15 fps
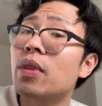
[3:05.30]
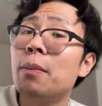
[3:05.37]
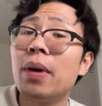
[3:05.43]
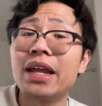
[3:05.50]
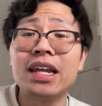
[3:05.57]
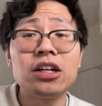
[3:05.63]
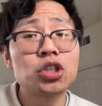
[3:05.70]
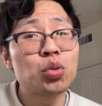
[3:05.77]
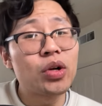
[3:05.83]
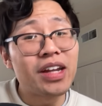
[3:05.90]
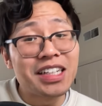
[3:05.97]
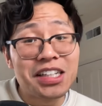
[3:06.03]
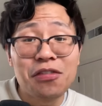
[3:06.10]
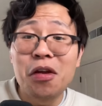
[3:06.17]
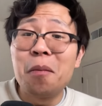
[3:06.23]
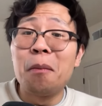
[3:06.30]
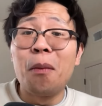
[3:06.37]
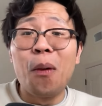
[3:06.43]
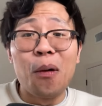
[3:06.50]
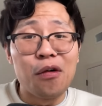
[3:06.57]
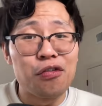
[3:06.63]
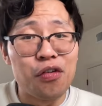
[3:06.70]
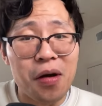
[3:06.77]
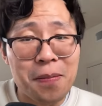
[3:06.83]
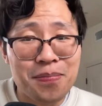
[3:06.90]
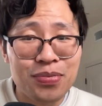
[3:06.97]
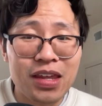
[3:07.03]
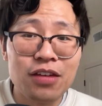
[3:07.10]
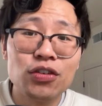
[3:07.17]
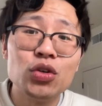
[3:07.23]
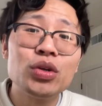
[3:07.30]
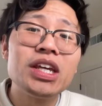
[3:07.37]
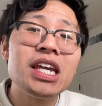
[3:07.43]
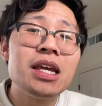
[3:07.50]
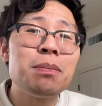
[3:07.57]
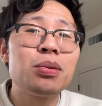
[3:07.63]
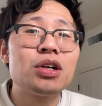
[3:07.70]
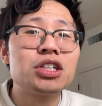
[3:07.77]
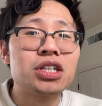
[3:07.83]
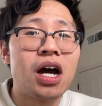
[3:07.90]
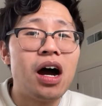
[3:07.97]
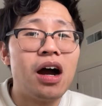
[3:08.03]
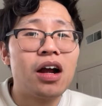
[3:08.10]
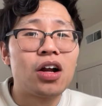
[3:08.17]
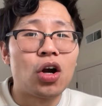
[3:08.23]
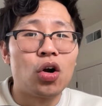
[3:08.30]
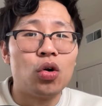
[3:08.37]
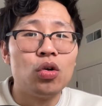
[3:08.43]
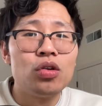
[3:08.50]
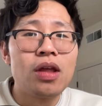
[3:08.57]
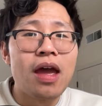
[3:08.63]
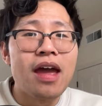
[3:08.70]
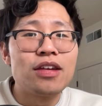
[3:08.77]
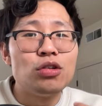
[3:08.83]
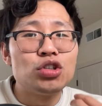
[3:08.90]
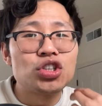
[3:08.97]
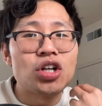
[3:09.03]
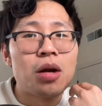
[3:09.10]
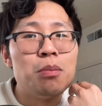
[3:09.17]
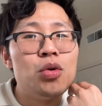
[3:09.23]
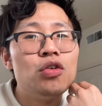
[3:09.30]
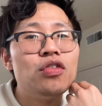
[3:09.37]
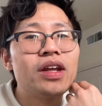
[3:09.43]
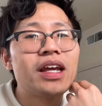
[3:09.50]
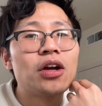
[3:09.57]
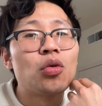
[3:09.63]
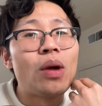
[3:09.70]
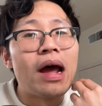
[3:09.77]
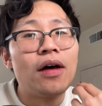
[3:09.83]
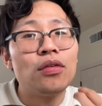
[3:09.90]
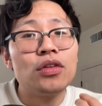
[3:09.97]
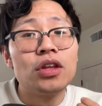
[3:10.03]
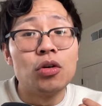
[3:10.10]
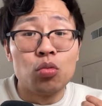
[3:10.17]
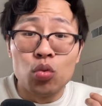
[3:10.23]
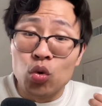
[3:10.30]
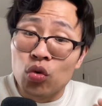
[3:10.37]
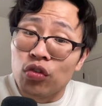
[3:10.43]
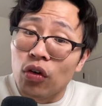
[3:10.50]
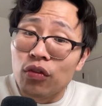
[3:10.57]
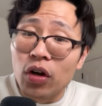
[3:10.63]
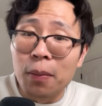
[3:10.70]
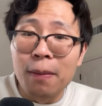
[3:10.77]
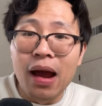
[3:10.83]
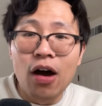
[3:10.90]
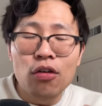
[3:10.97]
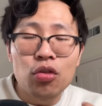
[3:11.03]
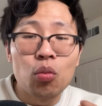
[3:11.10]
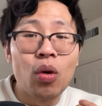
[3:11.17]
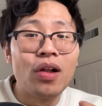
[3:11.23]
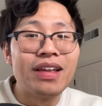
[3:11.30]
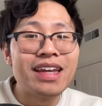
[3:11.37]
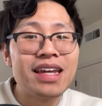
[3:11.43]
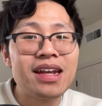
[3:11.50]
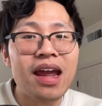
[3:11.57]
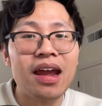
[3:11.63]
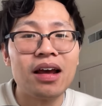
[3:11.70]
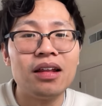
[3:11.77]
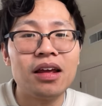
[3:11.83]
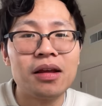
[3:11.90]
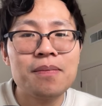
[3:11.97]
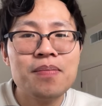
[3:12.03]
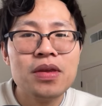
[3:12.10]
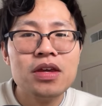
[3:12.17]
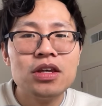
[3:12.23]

But here's where it gets even more fun. If you keep your tongue curled and you start moving it around the roof of your mouth while inhaling,